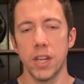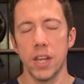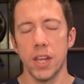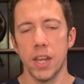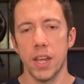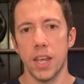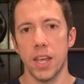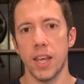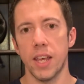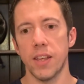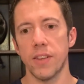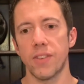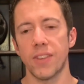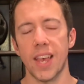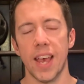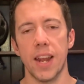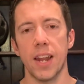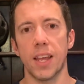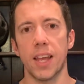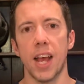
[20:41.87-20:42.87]
is get in
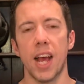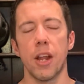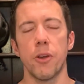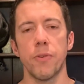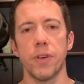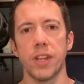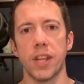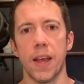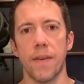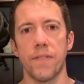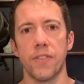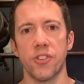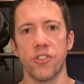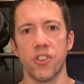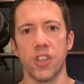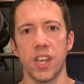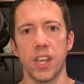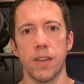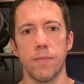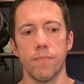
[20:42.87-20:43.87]
a calorie
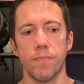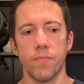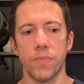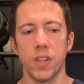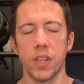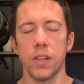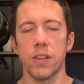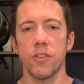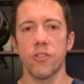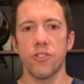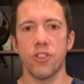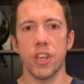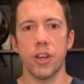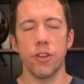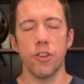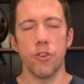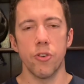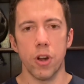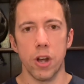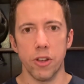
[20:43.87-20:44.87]
deficit, sit on
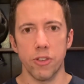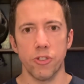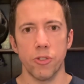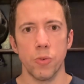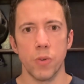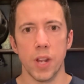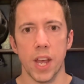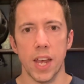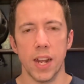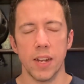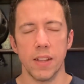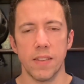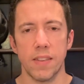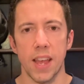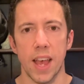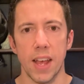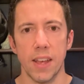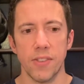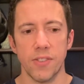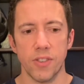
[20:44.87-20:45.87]
your arse all day at the
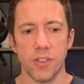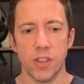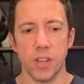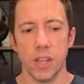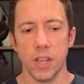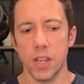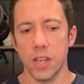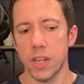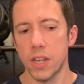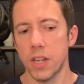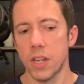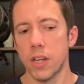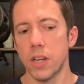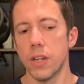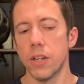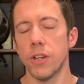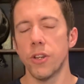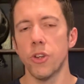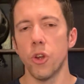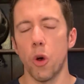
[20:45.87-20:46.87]
desk,
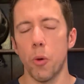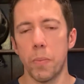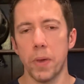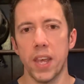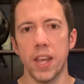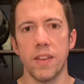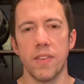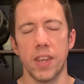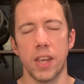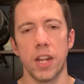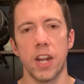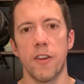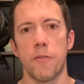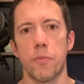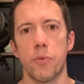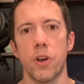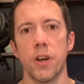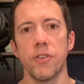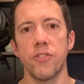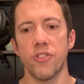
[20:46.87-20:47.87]
not be eating enough
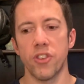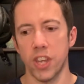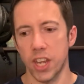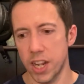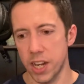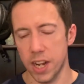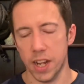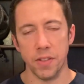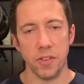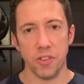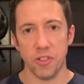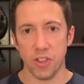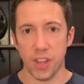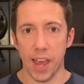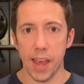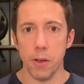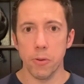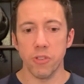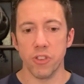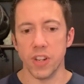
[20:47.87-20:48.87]
protein, and the
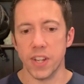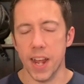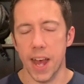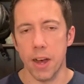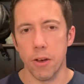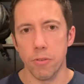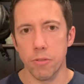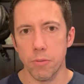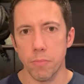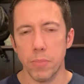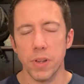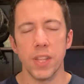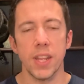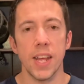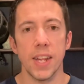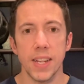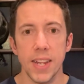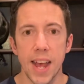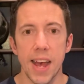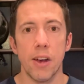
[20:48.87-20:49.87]
scales are down, but they're
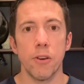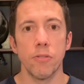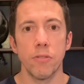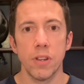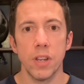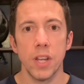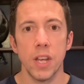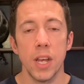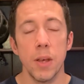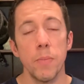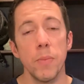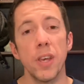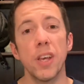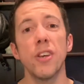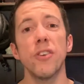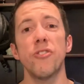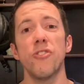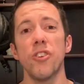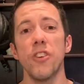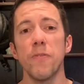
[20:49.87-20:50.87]
down
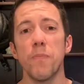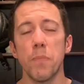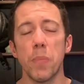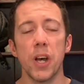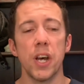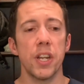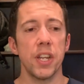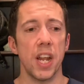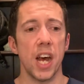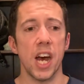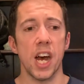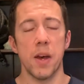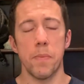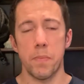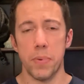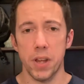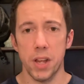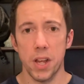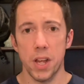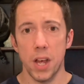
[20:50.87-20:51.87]
because you've burnt up
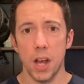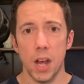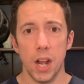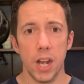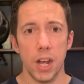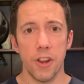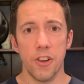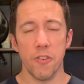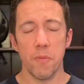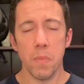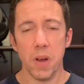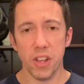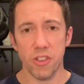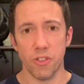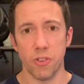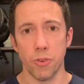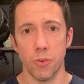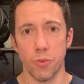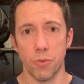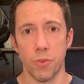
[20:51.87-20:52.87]
a load of
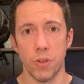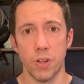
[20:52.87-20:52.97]
muscle